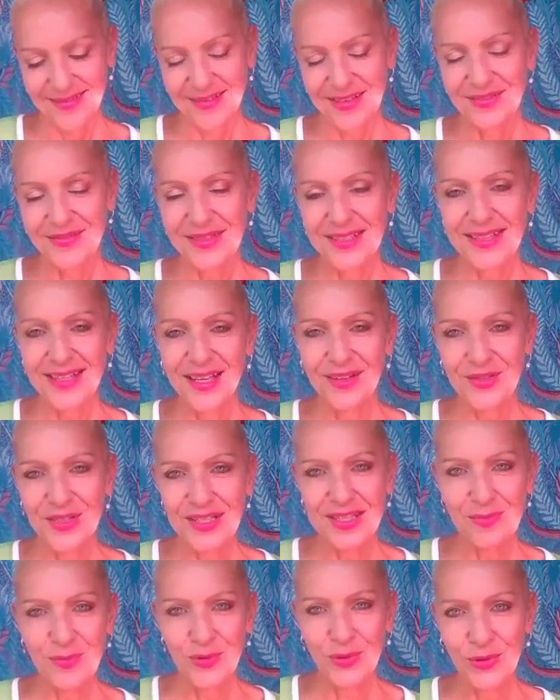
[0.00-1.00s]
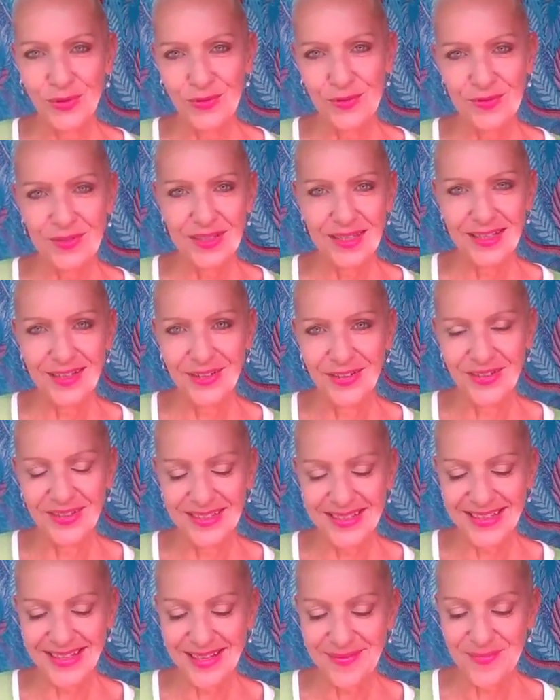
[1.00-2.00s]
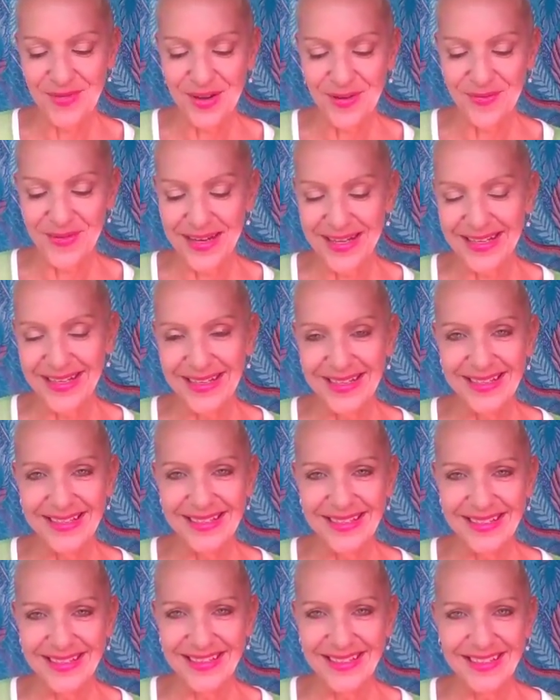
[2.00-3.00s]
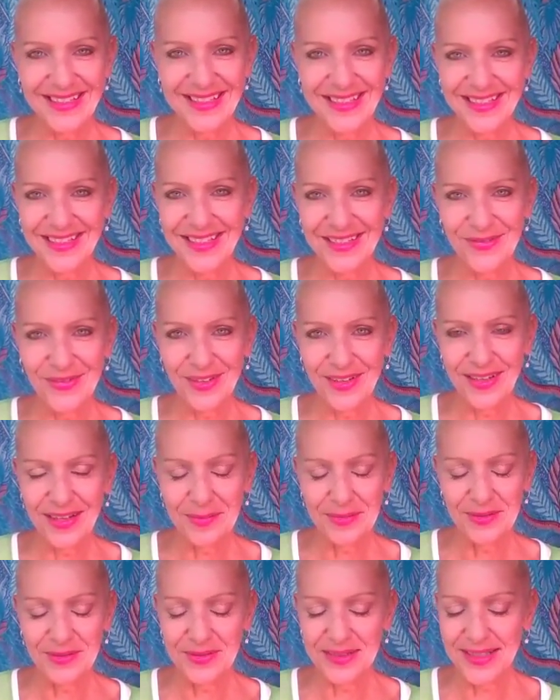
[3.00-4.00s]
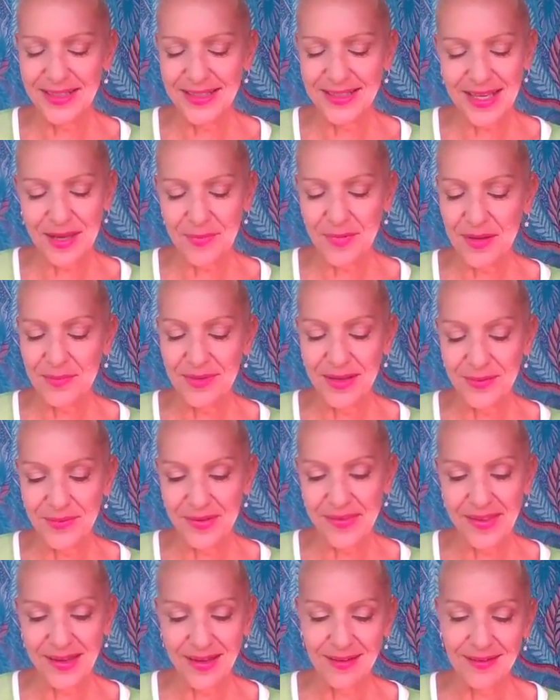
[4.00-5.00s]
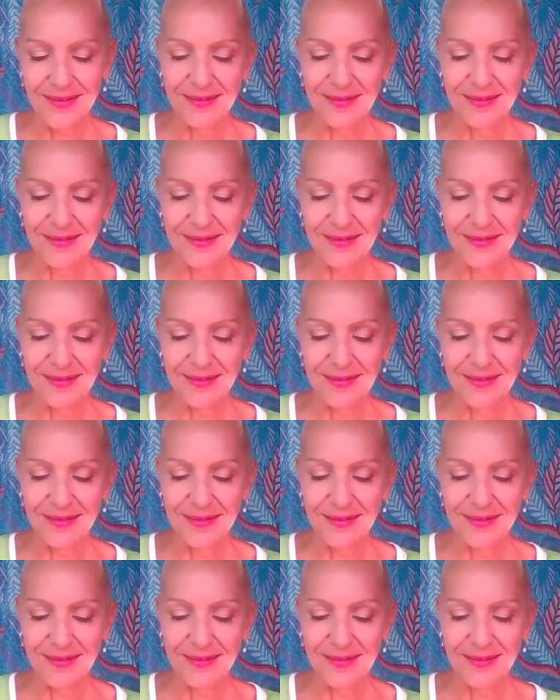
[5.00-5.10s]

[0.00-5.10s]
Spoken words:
I have to say, I've just moved, and honestly, my readings, it just for a couple of weeks, kept coming up with that